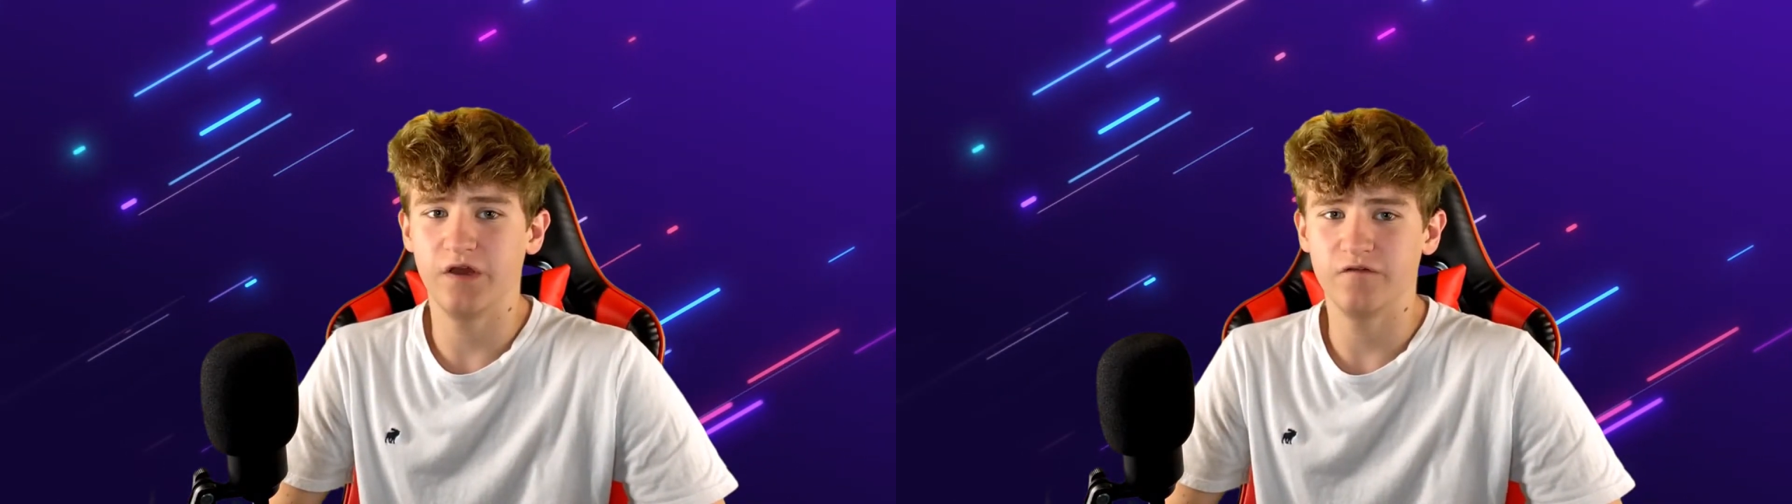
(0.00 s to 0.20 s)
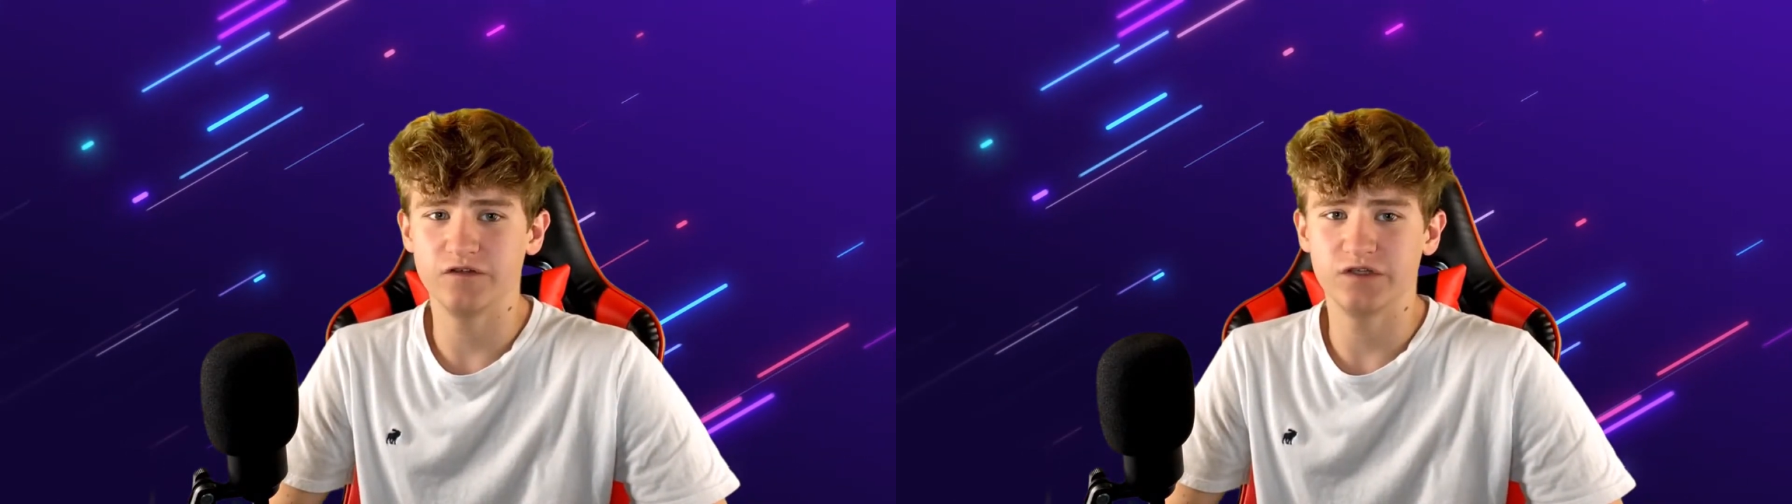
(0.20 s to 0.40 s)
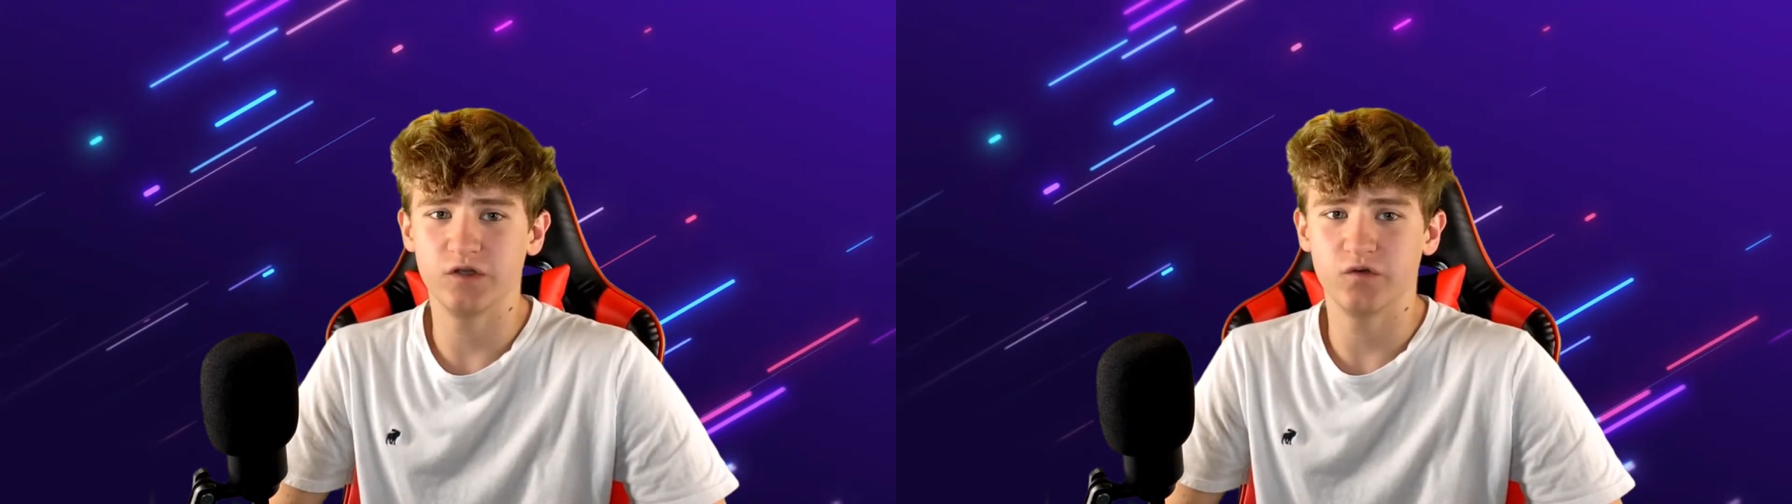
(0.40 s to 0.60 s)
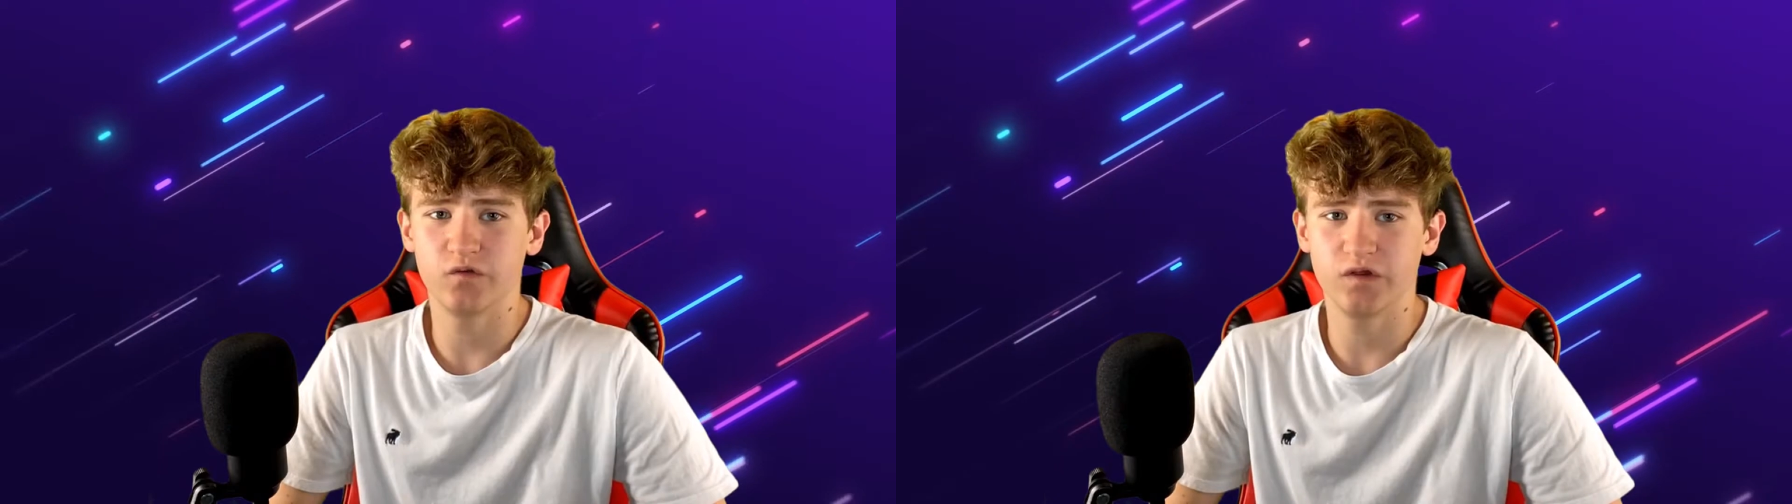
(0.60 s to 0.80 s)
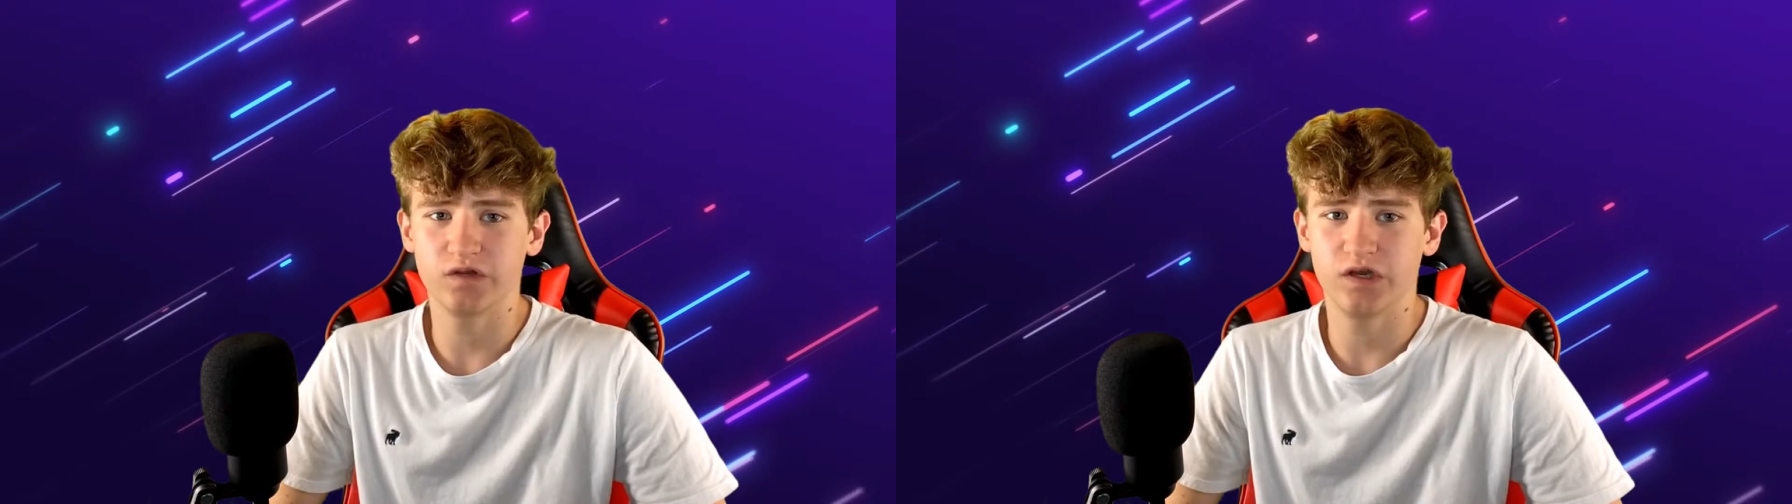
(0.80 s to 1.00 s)
every single
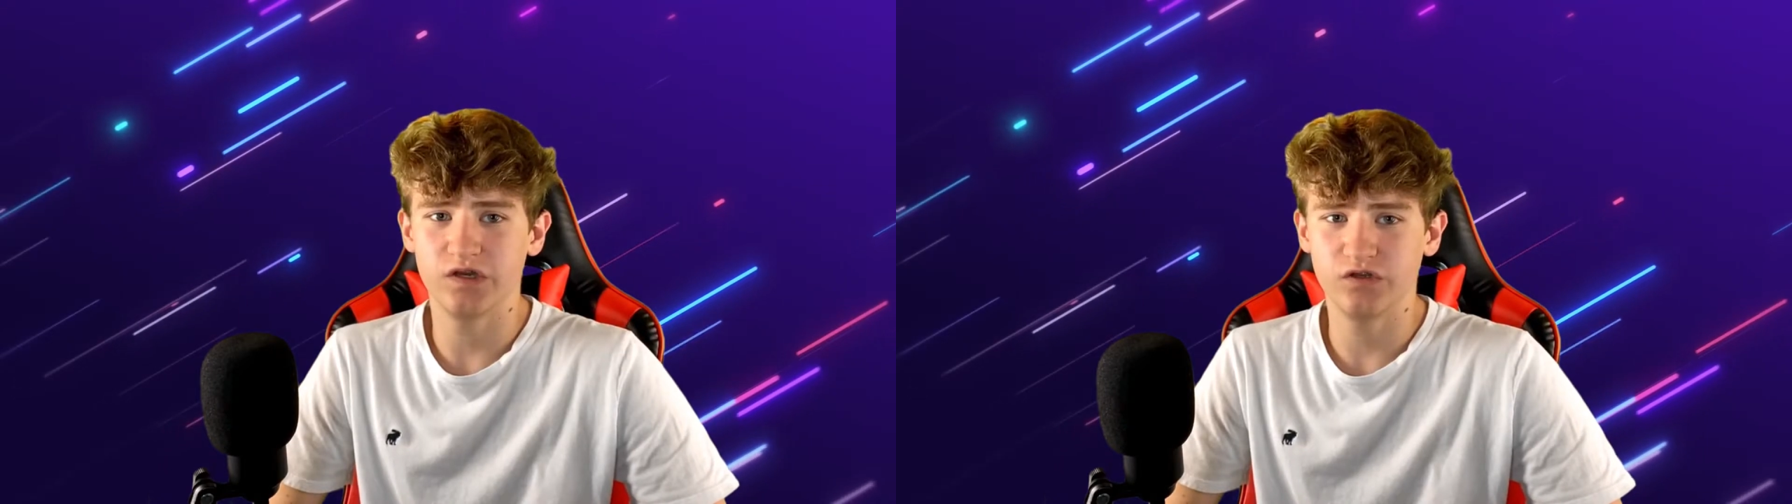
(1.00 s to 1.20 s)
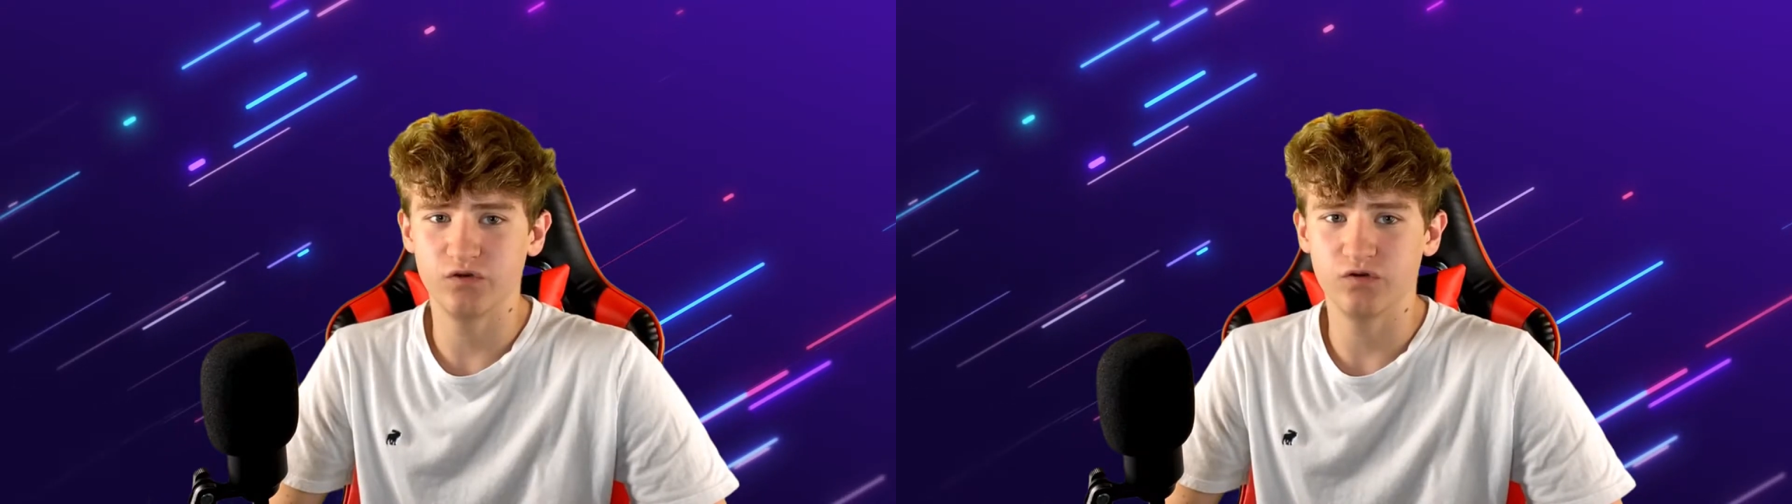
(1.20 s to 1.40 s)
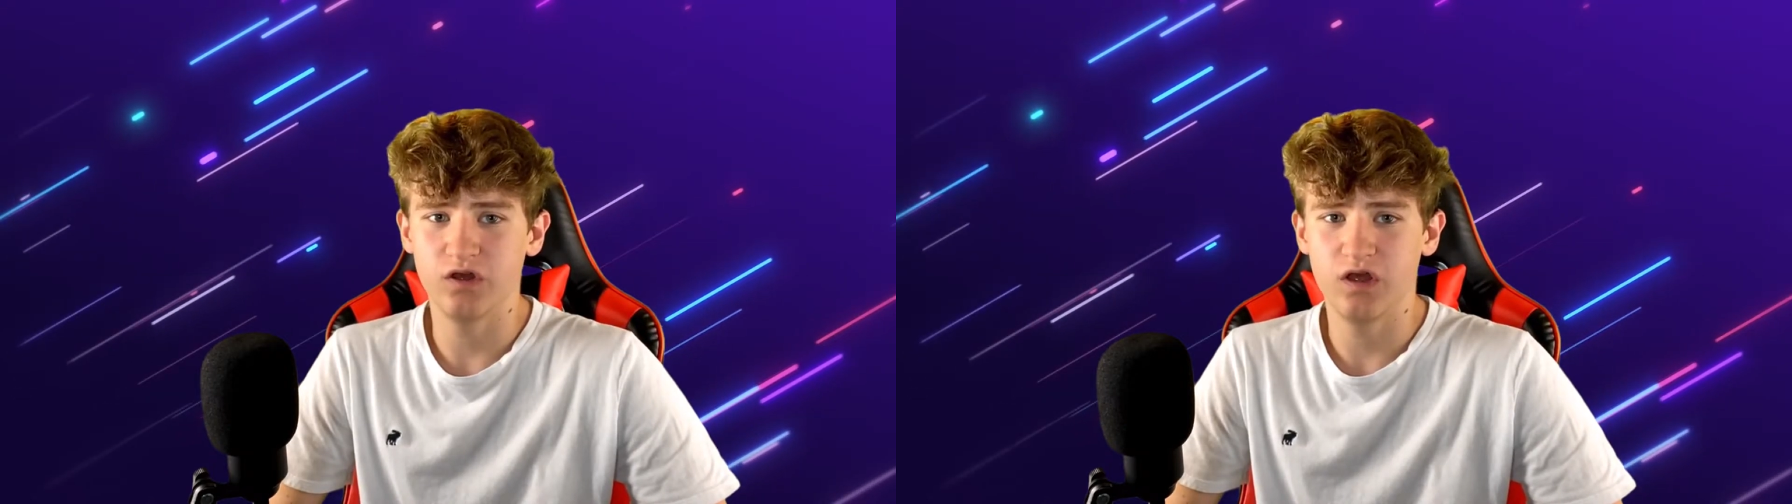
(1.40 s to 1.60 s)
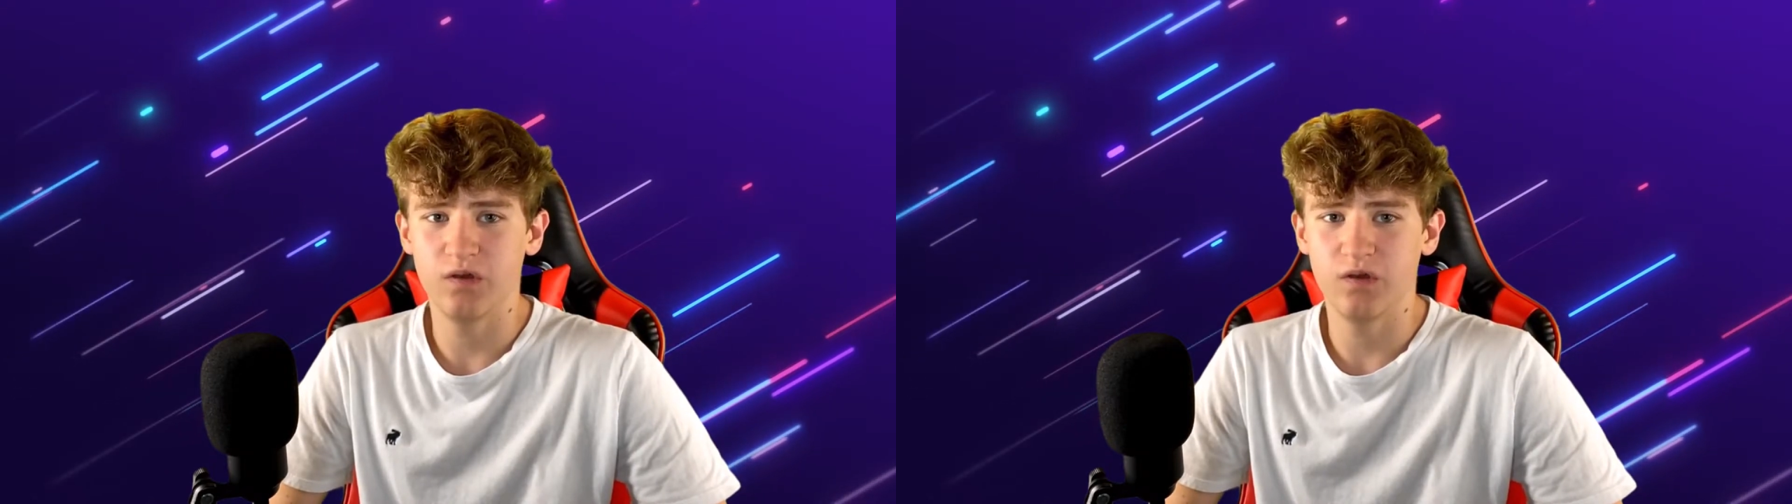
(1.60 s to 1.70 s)
thing that I do,